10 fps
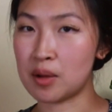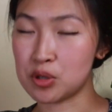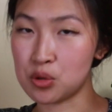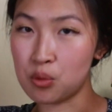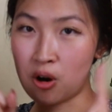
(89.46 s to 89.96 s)

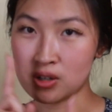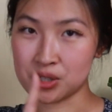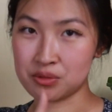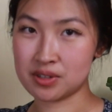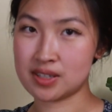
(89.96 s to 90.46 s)
OSAP you
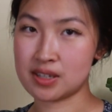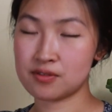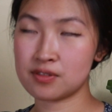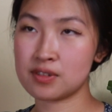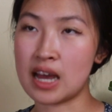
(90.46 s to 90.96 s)
are to
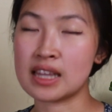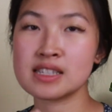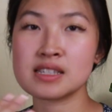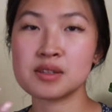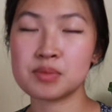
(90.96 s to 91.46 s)
receive.
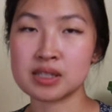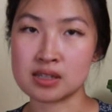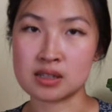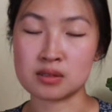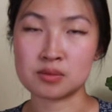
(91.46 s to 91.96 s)
And this is a
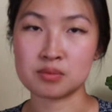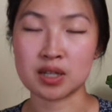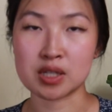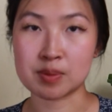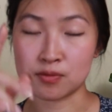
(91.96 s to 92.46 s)
big
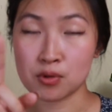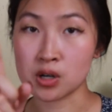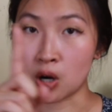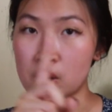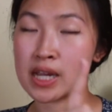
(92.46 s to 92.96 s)
deal because
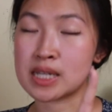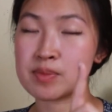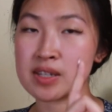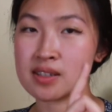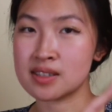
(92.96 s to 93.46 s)
before
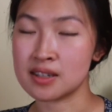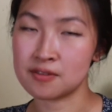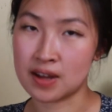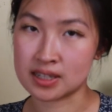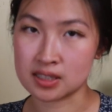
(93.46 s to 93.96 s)

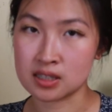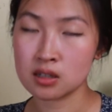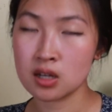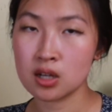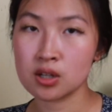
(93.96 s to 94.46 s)
RESP did
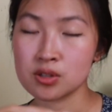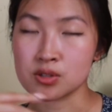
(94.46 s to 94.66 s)
affect it.